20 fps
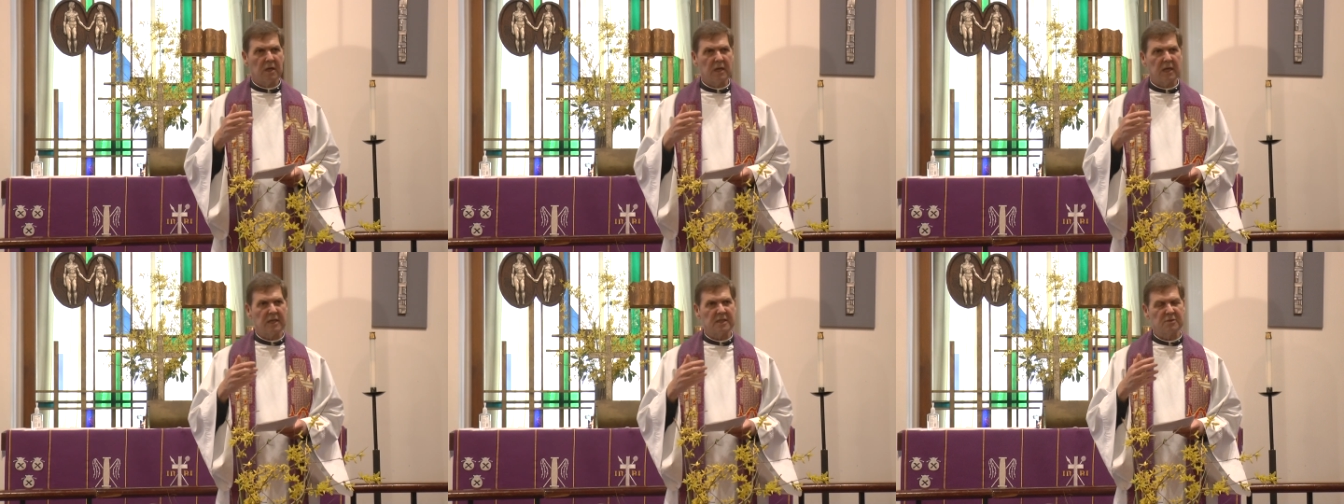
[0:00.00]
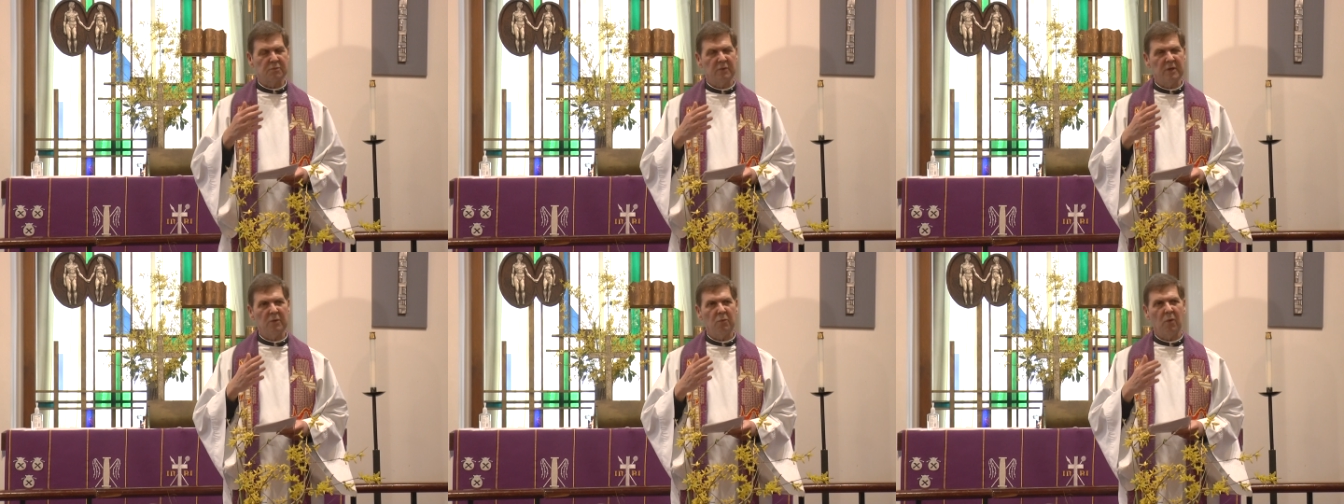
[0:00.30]

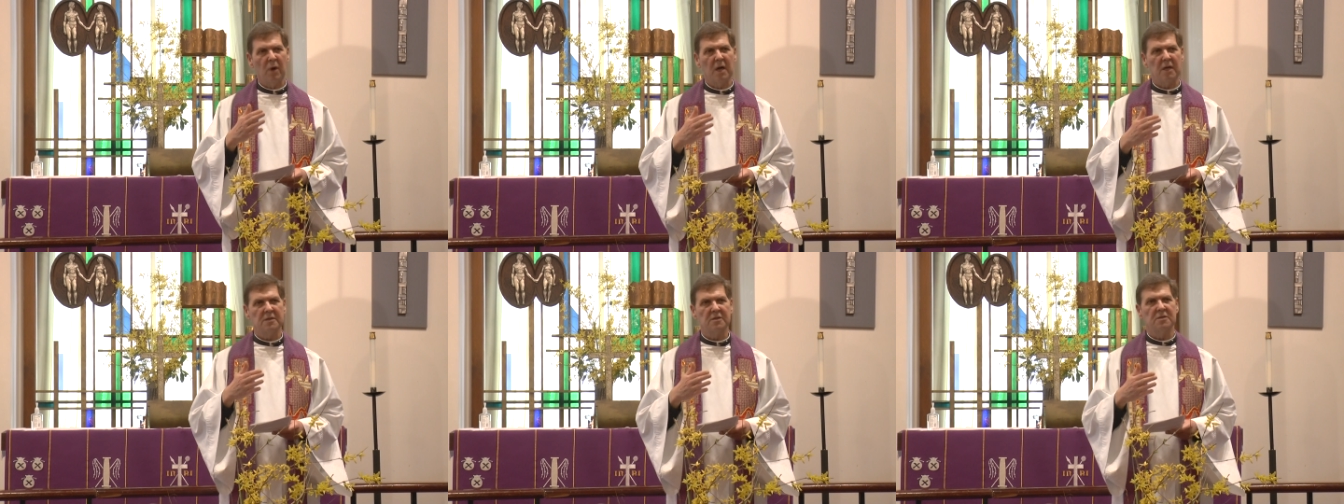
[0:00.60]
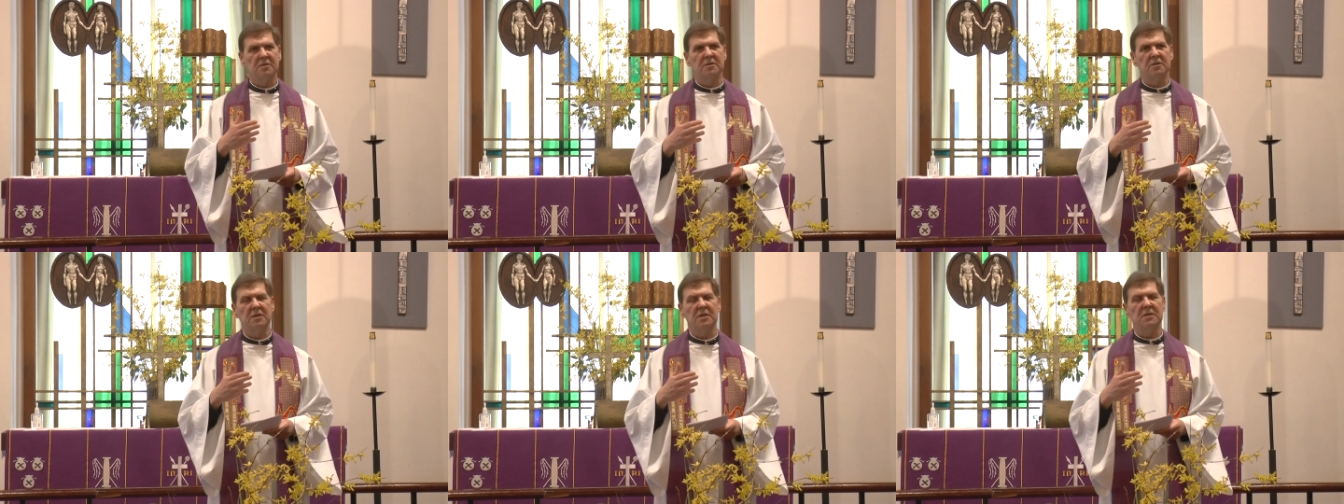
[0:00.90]
as we
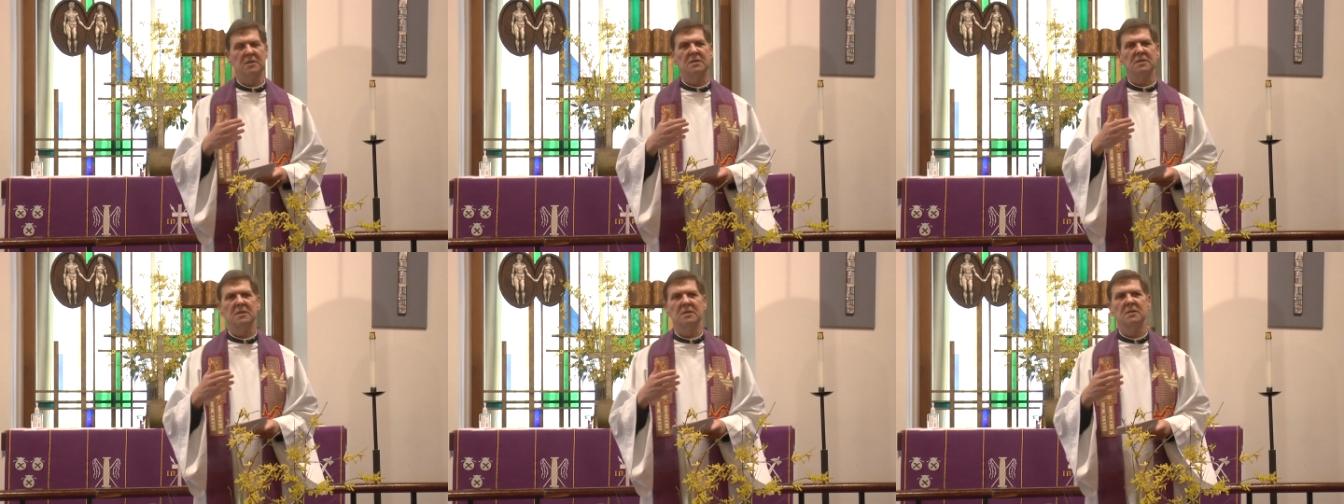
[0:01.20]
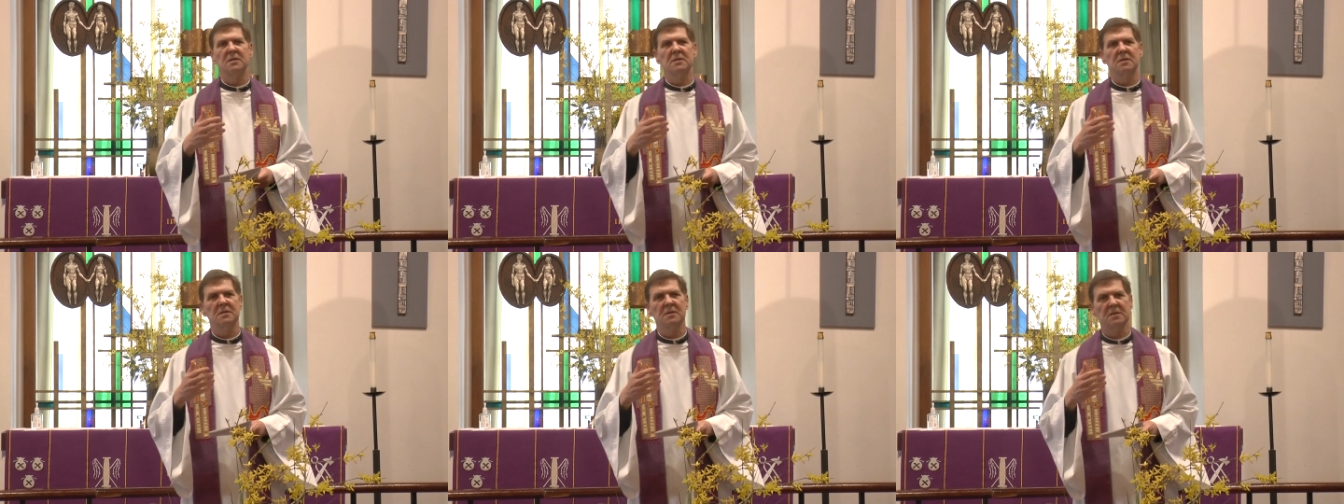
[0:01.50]
watch
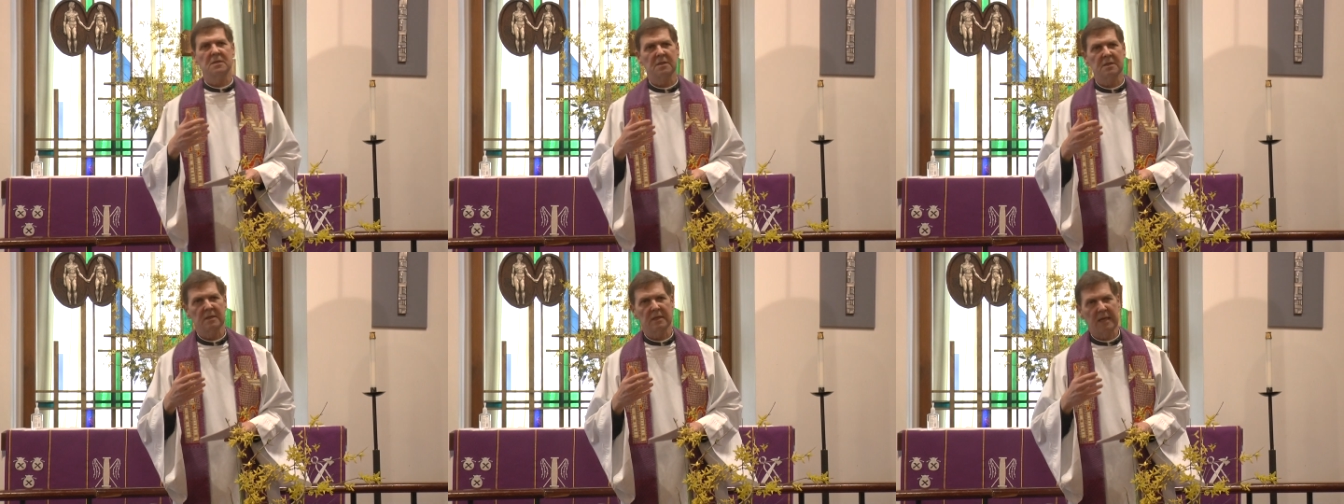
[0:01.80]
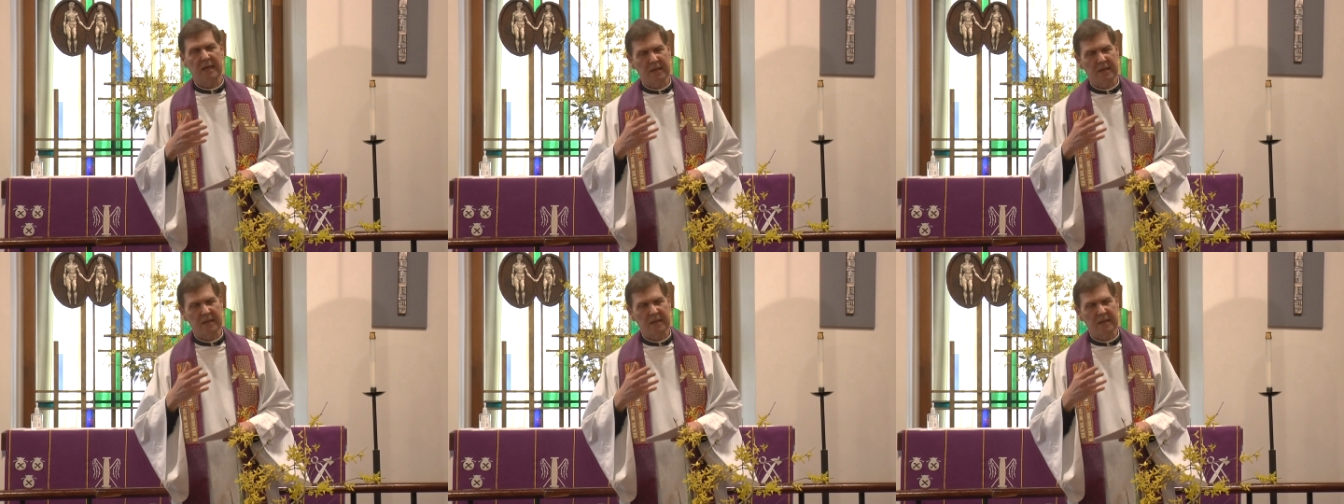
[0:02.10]
Jesus